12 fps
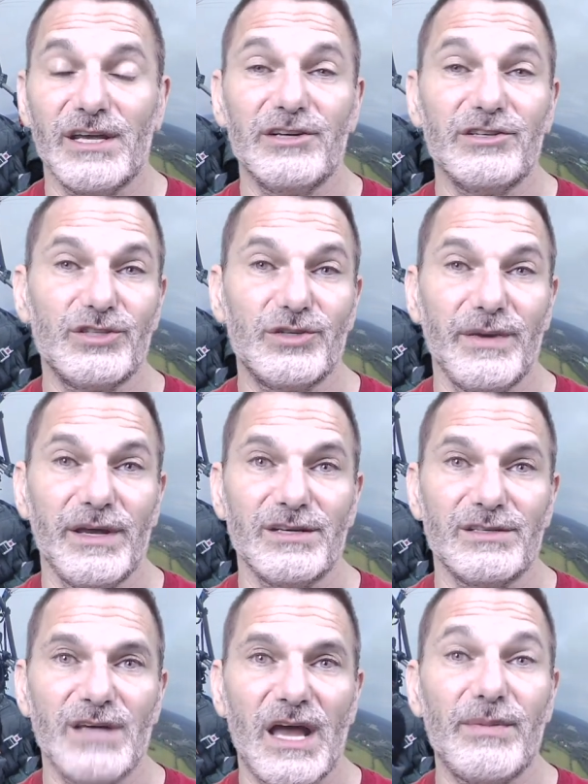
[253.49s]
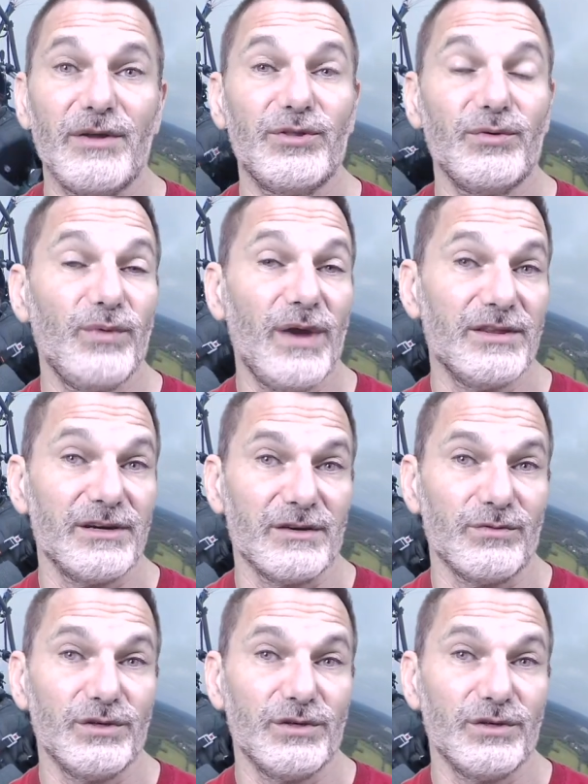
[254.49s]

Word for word: airspace? How about the weather?